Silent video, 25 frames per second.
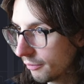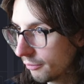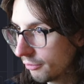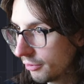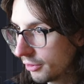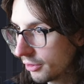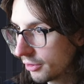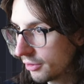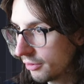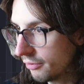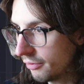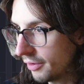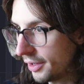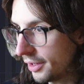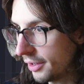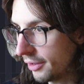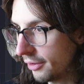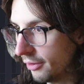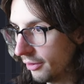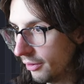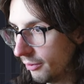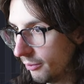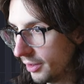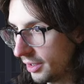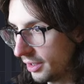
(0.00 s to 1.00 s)
Fist of
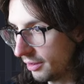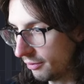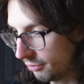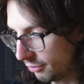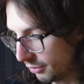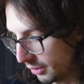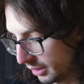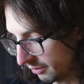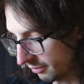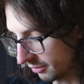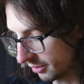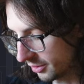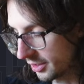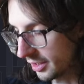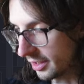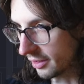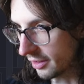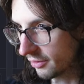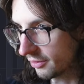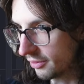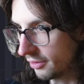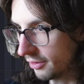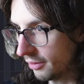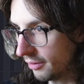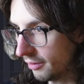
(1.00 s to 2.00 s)
Anger, we need flavor
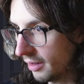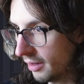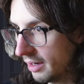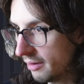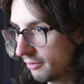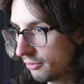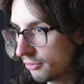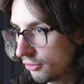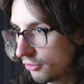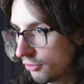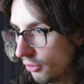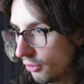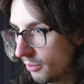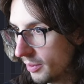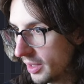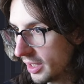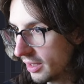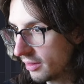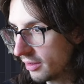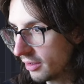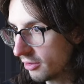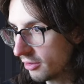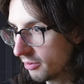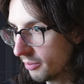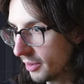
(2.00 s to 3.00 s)
text here. I have so many
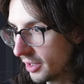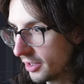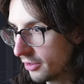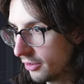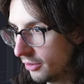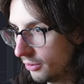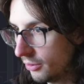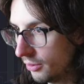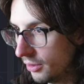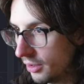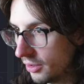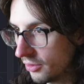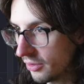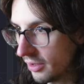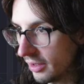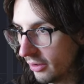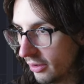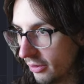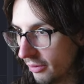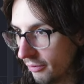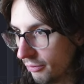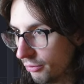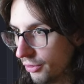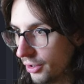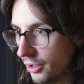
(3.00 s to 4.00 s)
things in my to-do list that
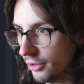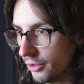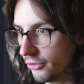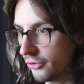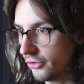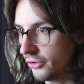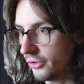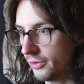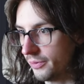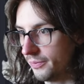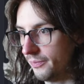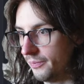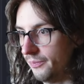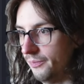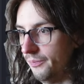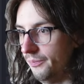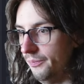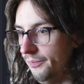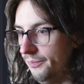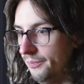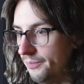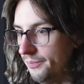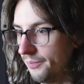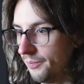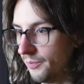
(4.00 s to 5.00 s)
aren't finished.
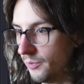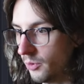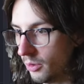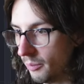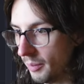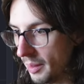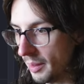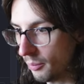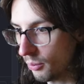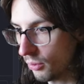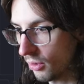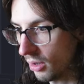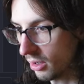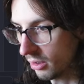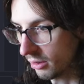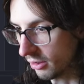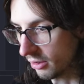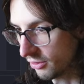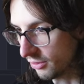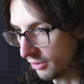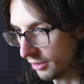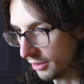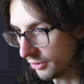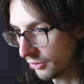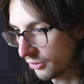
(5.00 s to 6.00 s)
Or my
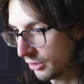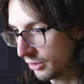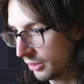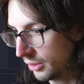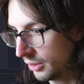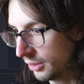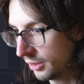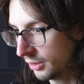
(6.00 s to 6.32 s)
progress list.